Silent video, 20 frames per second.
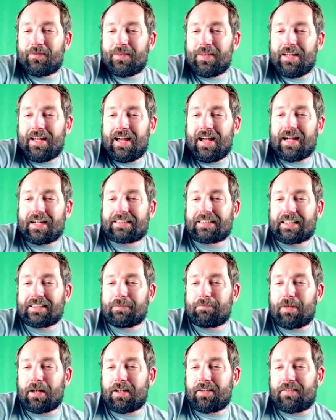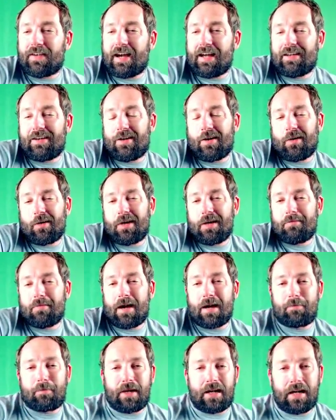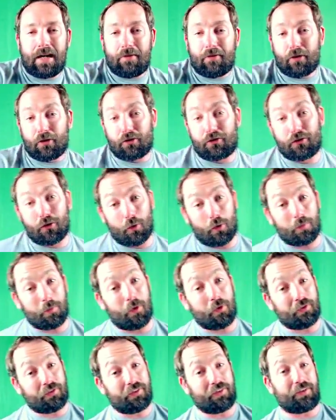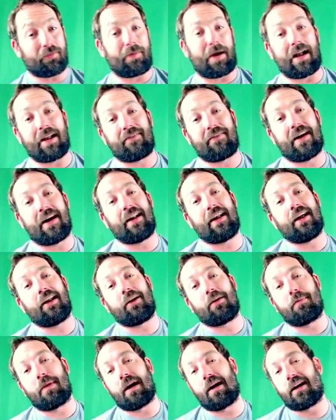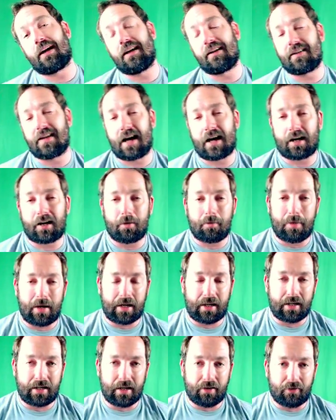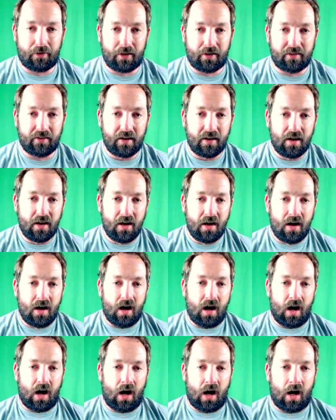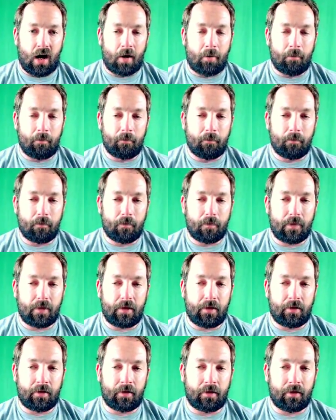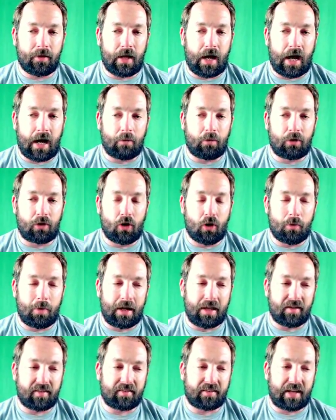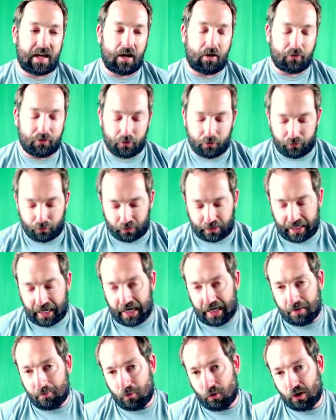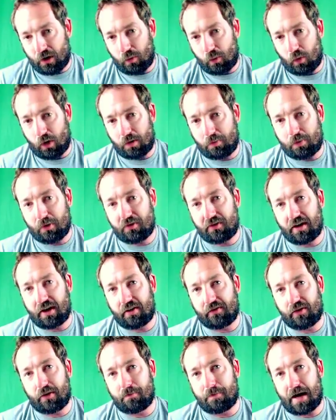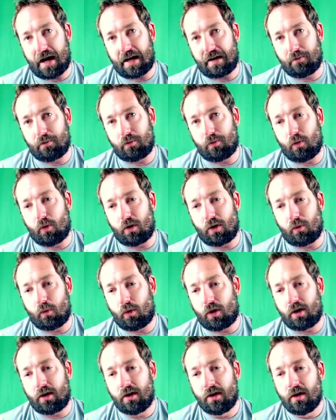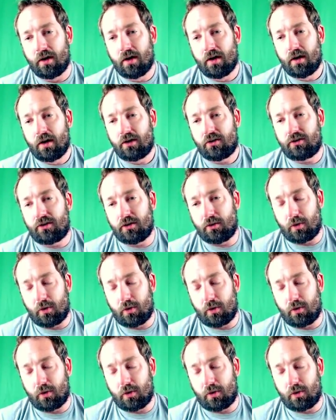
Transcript: Excessive belly fat, it might be, if you're storing most of your body fat in your belly, it's not going to make a difference. I would go by the scale. So if you're gaining more than 1% of your body, more than 1 to